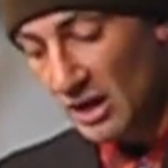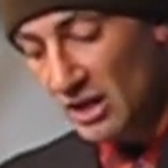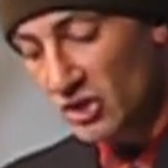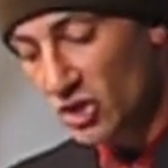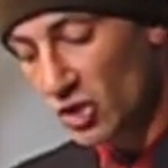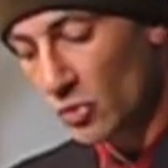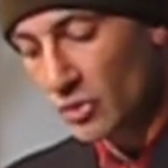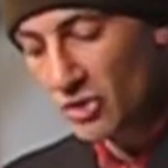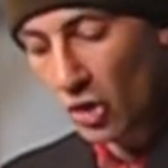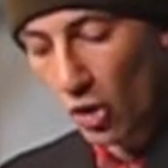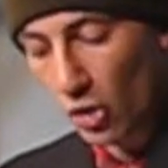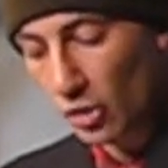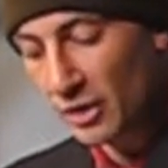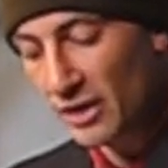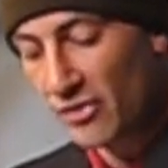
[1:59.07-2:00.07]
She was
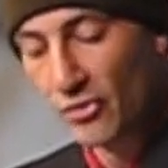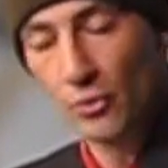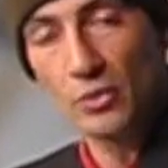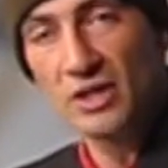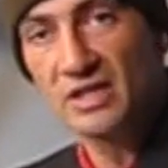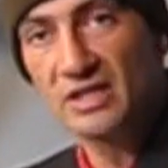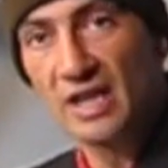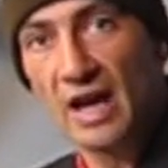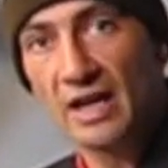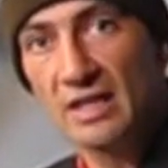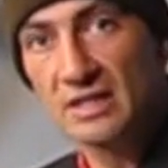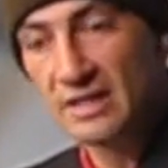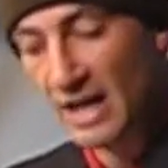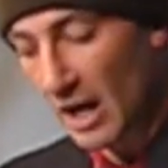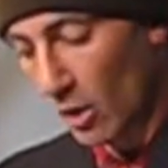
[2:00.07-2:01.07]
already 3
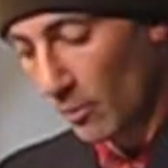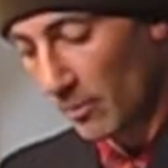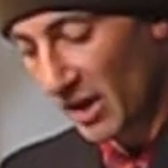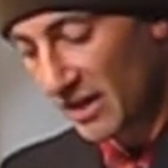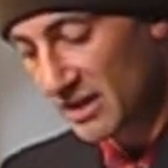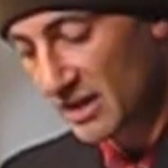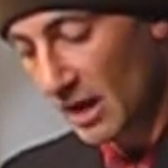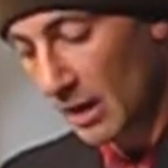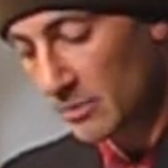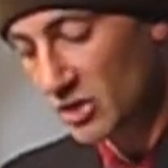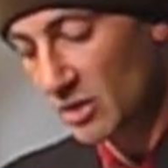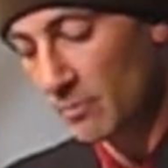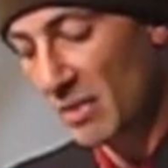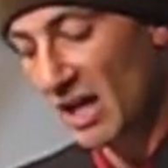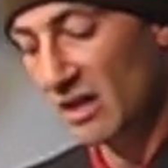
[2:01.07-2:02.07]
seconds out by the time
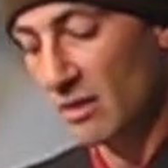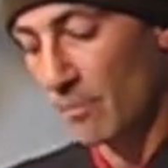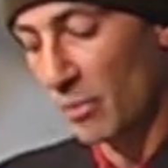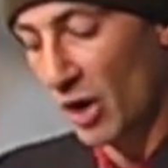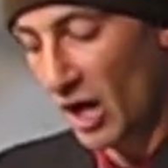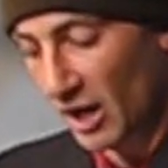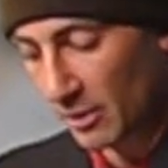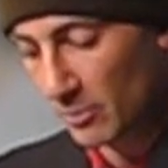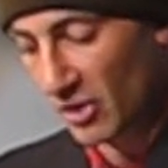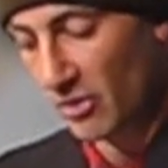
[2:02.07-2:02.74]
she made the bottom of